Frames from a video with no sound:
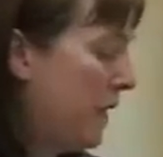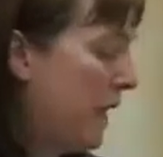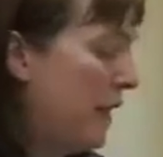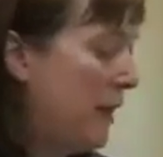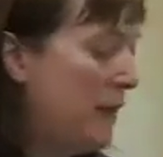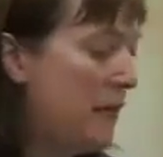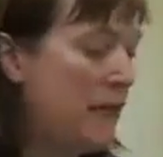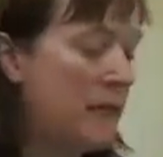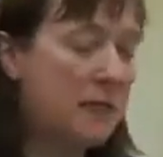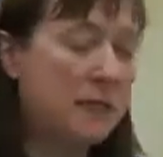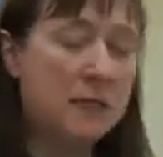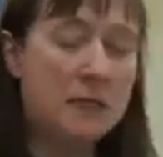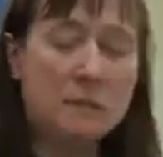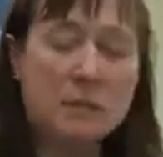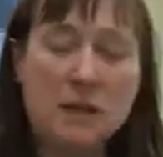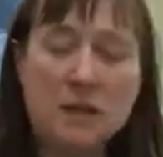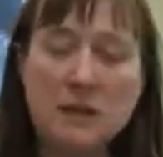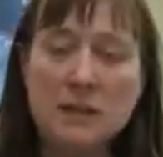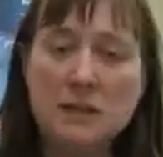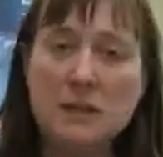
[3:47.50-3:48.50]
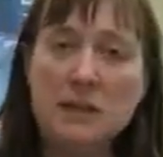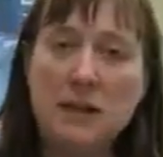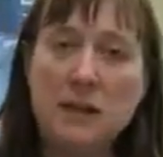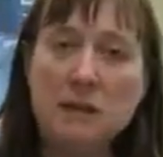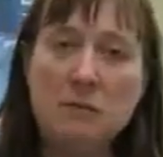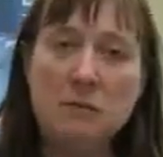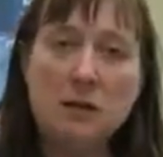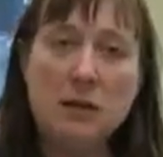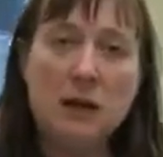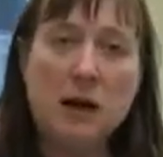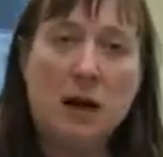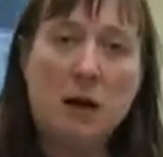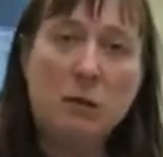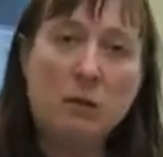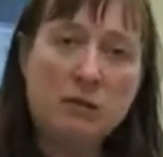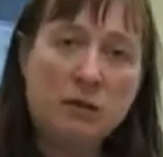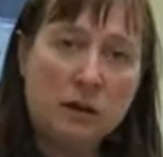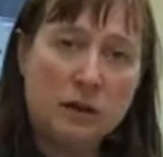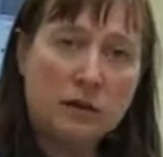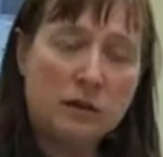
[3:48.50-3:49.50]
Antihistamines can be
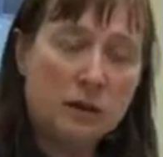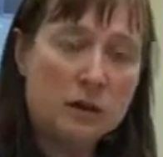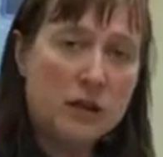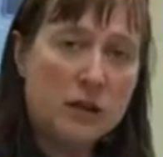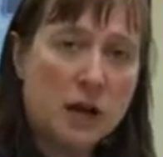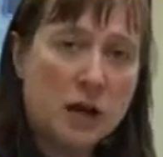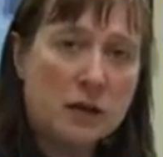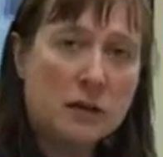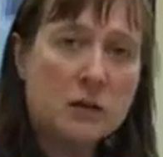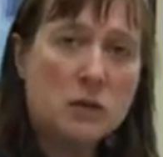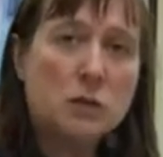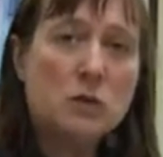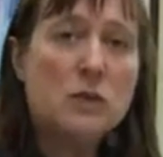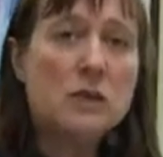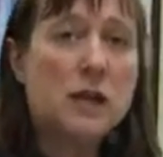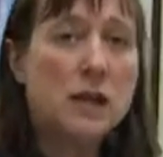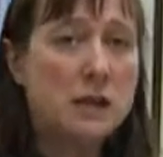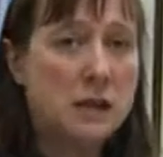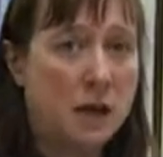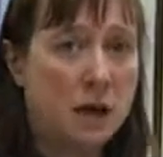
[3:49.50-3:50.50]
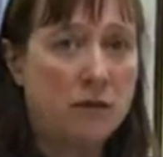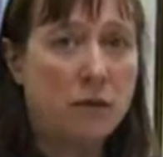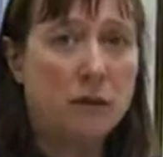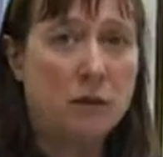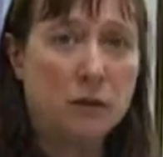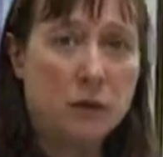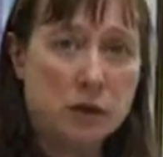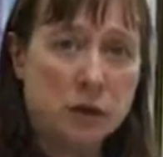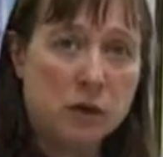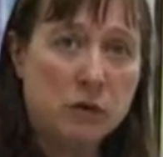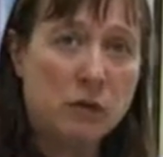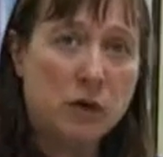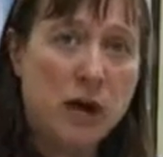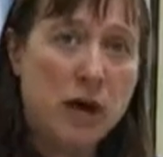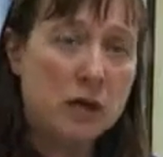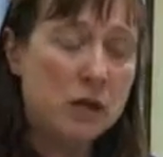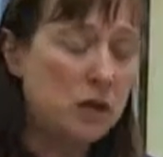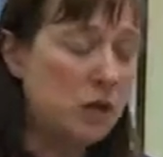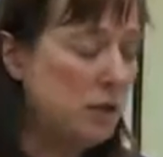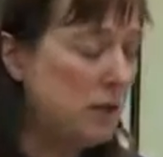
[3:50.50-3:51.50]
helpful for dogs who tend to have allergic
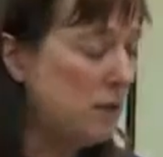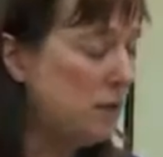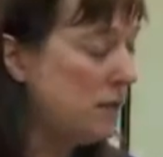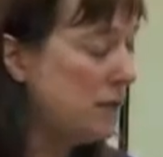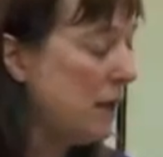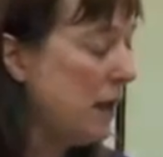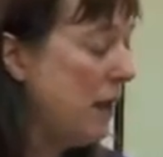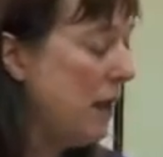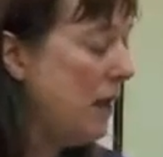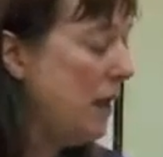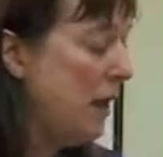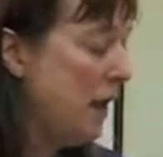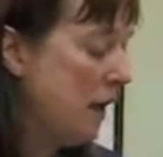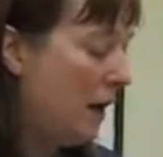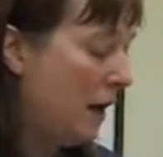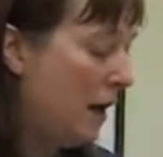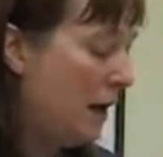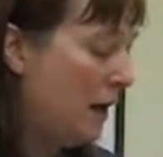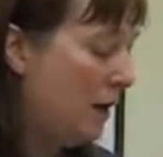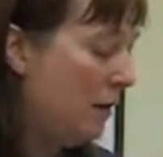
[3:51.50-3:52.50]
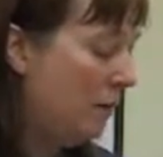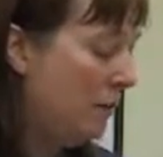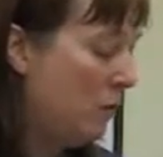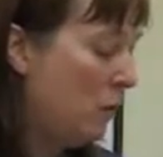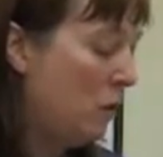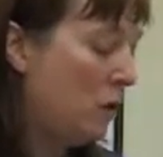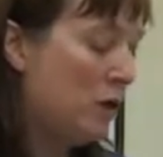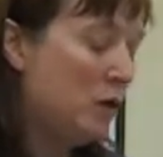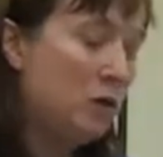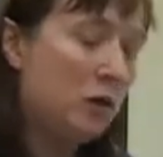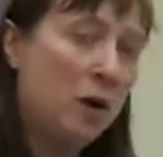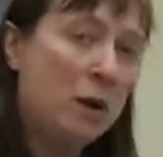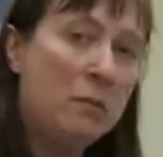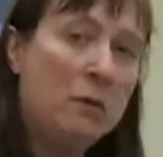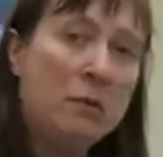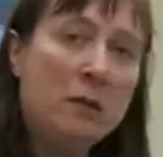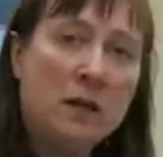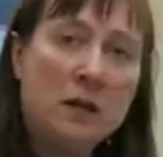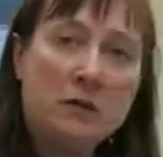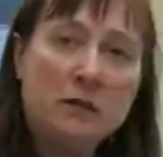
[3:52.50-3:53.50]
reactions, or
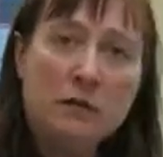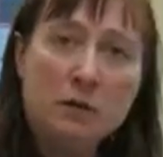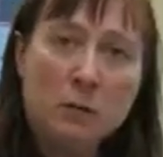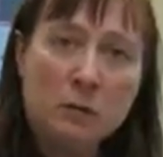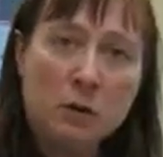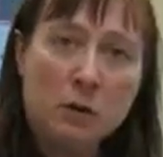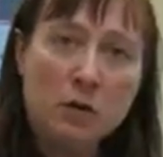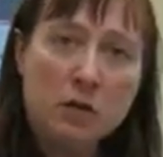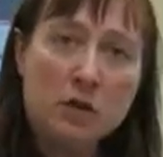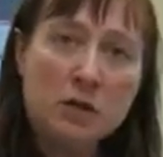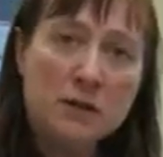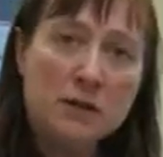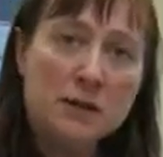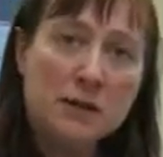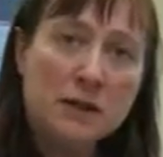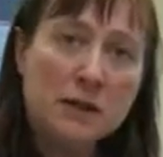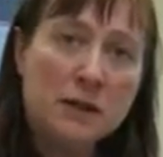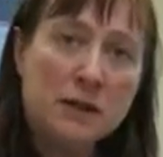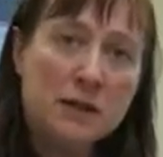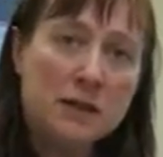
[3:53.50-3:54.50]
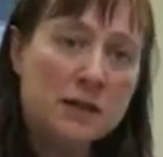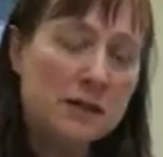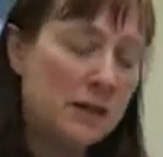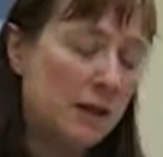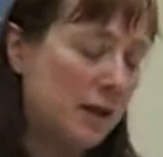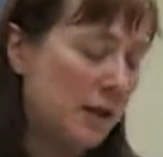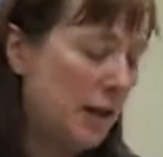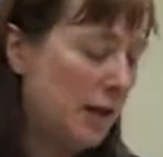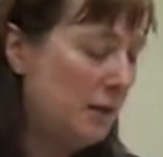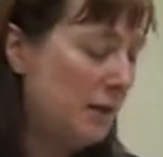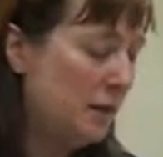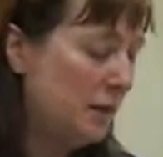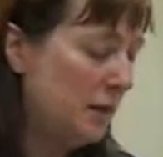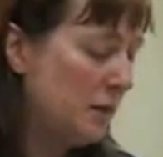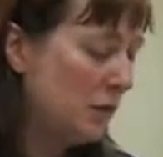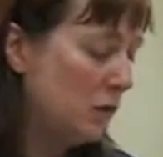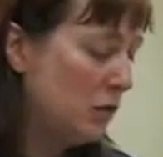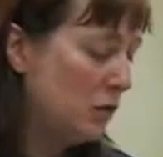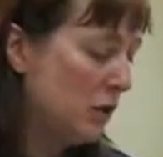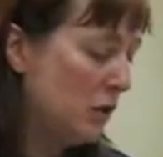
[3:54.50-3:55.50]
Dramamine for motion sickness. Again,
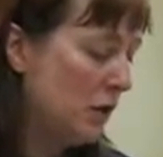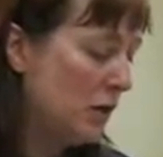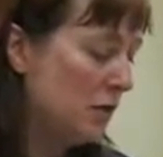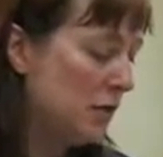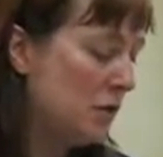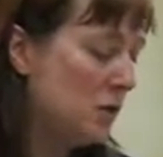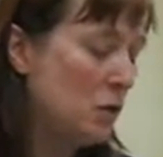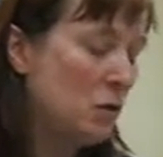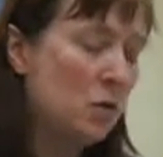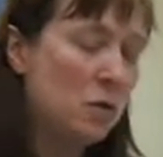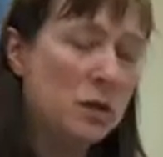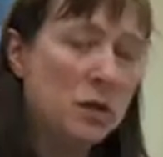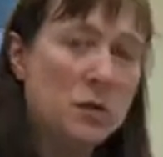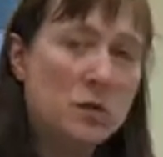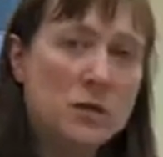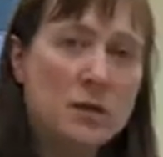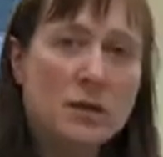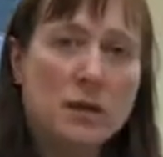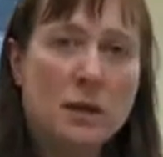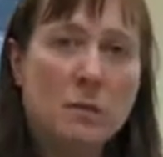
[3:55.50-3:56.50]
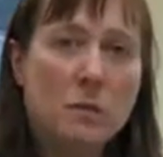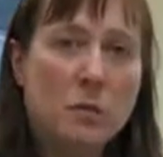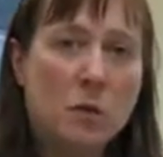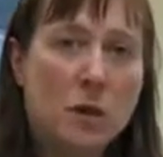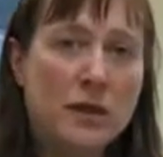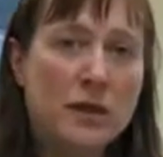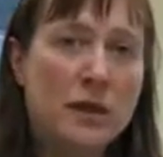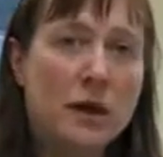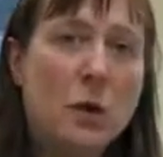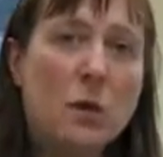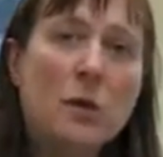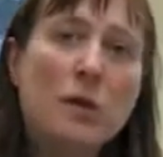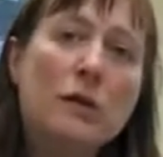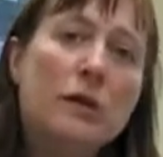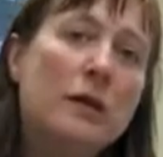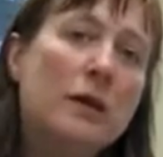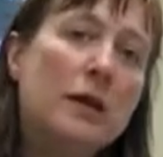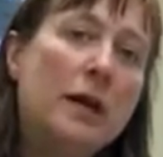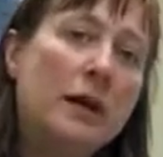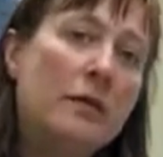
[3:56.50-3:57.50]
these are drugs, don't use them without
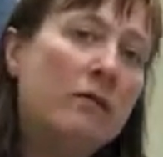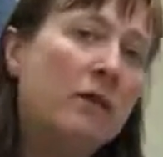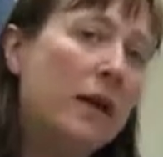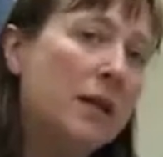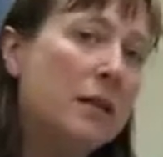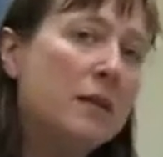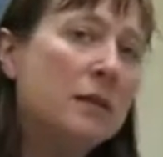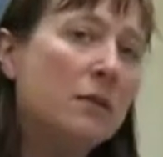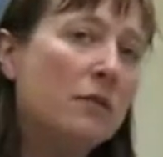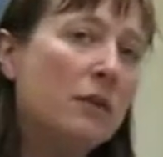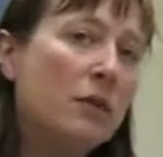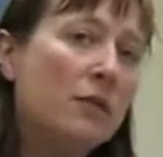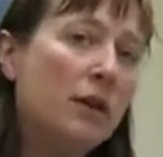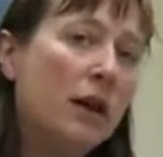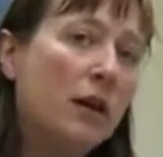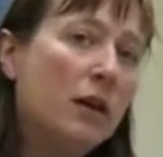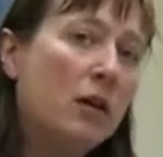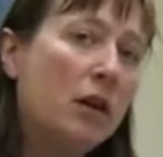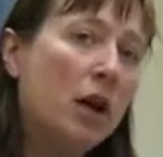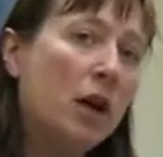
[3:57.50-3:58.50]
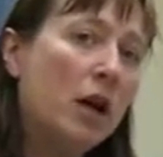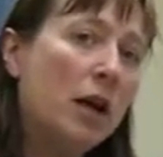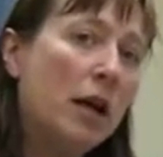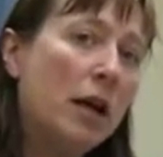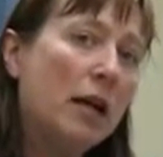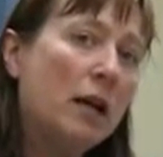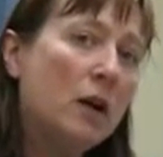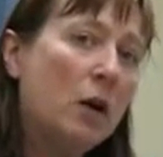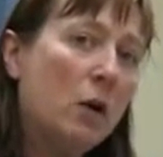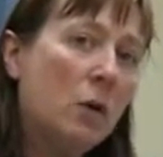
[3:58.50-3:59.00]
the advice of your veterinarian.